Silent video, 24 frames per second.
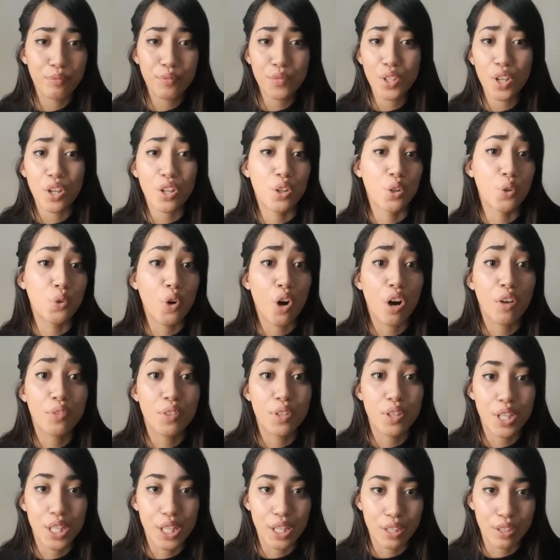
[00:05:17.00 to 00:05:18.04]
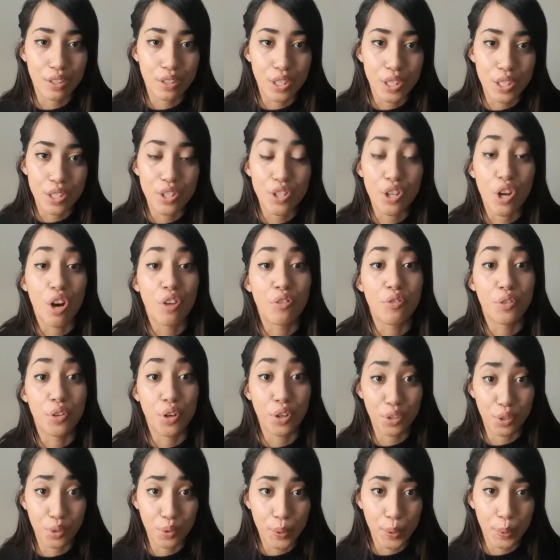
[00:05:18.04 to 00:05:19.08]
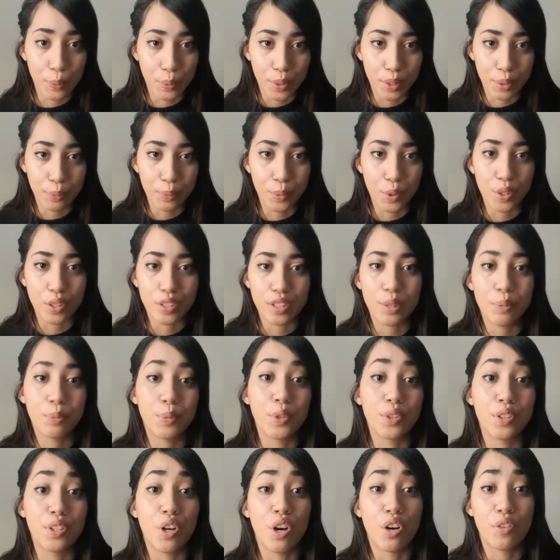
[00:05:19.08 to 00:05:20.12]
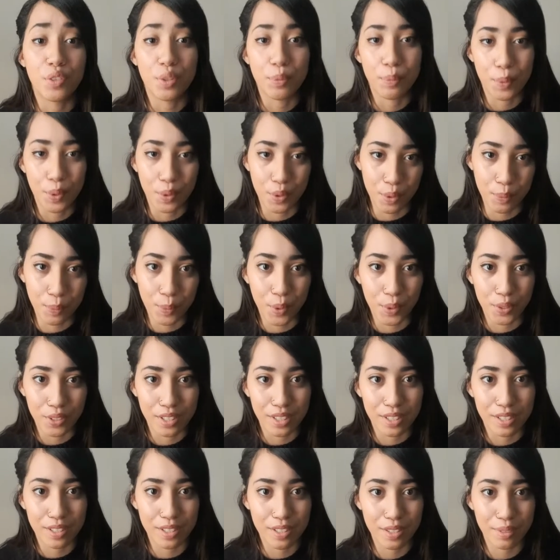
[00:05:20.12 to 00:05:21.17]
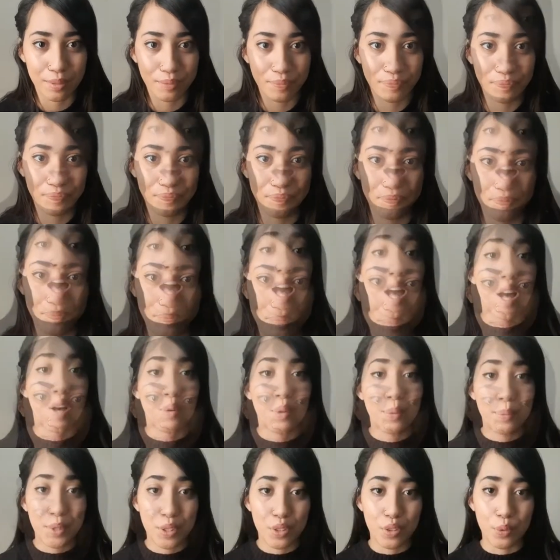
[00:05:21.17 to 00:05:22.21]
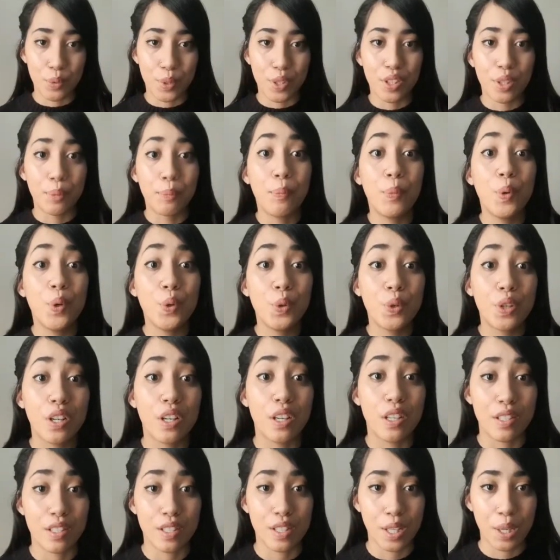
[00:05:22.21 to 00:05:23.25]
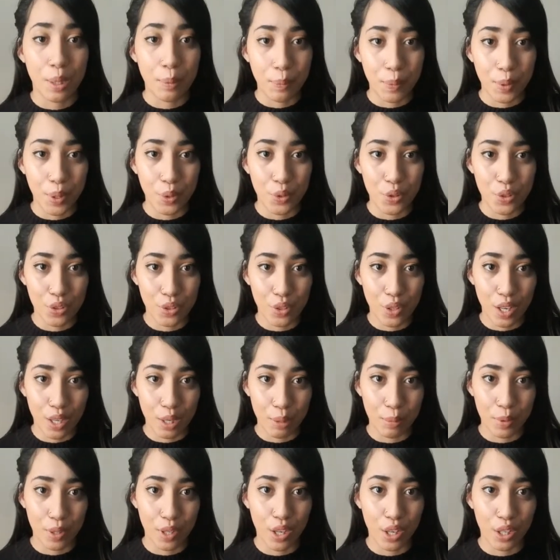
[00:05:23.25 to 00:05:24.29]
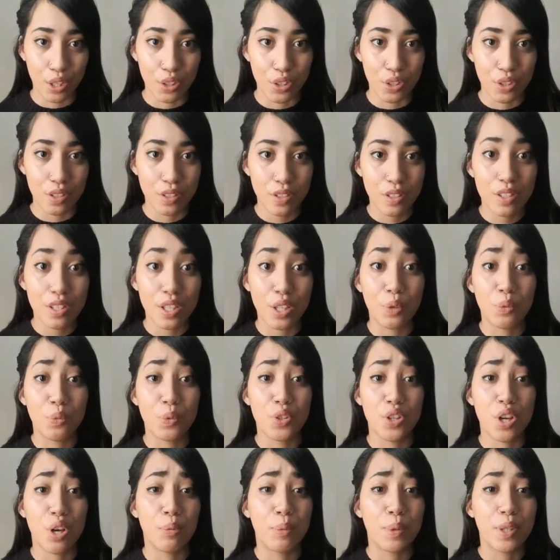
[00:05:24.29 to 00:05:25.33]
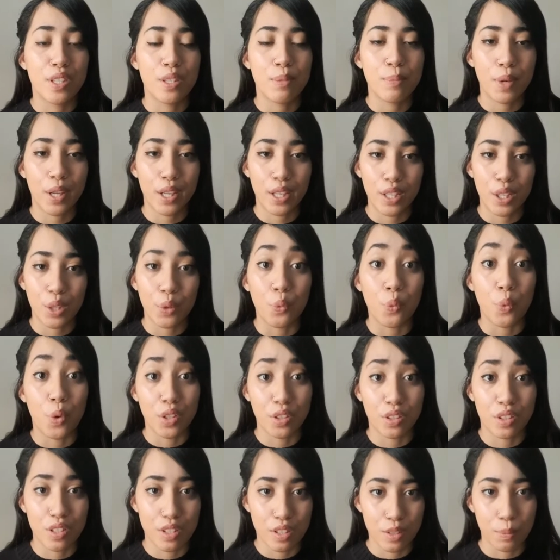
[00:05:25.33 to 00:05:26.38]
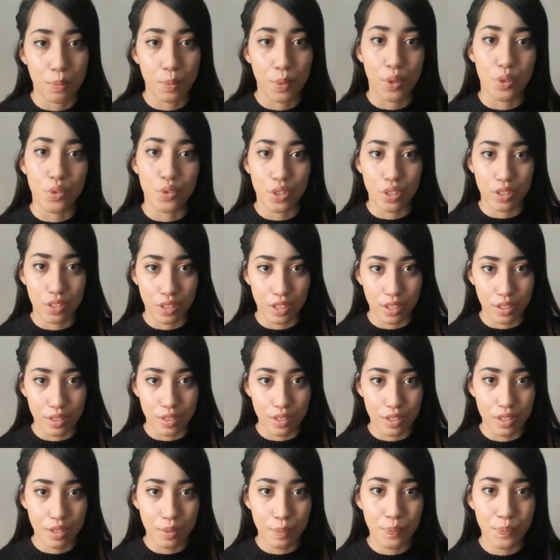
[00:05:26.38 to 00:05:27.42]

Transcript: look after the interests of not only one party but of the both parties. I will be doing the pluralistic approach to labour relations, in which I'll be explaining what this approach entails.